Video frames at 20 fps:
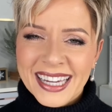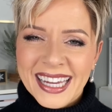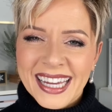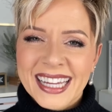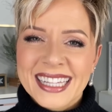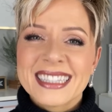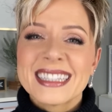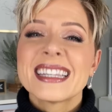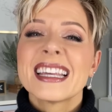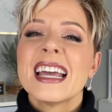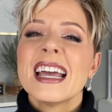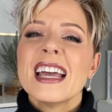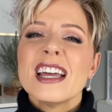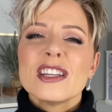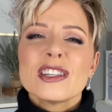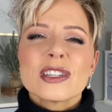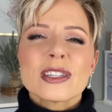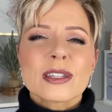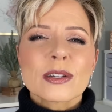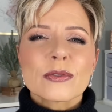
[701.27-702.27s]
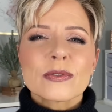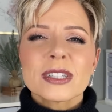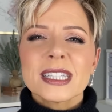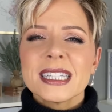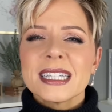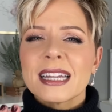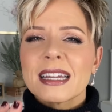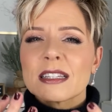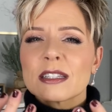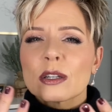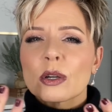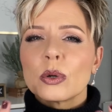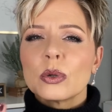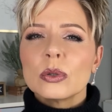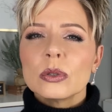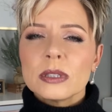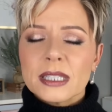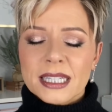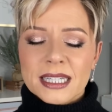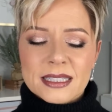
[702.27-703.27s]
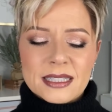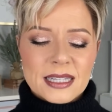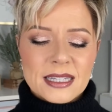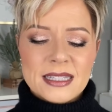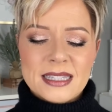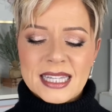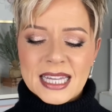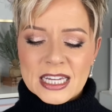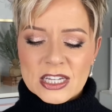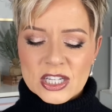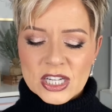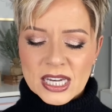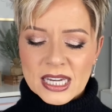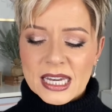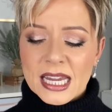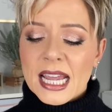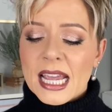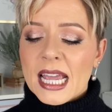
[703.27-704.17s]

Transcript: It's just a really nice cooling sensation.